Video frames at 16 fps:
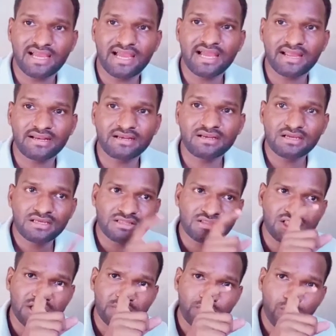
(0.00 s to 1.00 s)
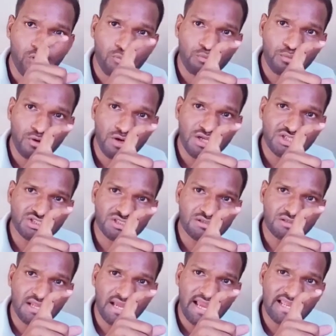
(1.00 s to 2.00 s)
and their
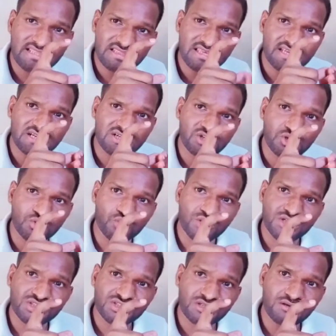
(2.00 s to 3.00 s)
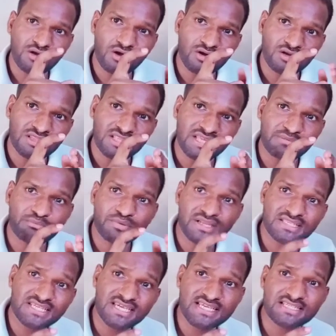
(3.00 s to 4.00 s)
population and their duration or their
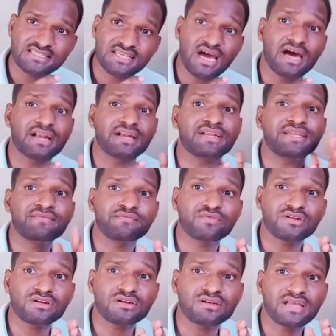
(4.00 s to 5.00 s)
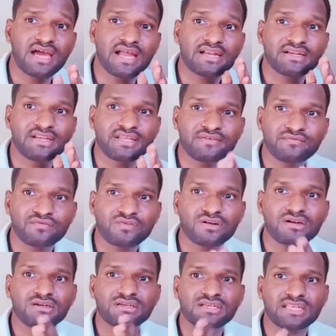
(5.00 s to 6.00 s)
presence are different at
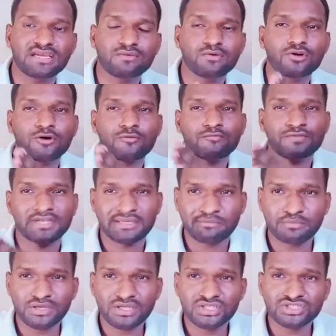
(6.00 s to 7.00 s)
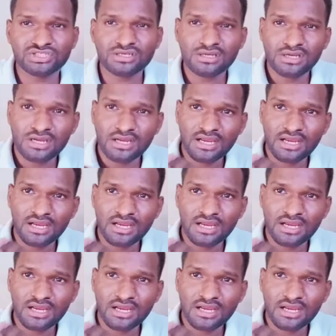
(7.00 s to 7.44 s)
different level of temperature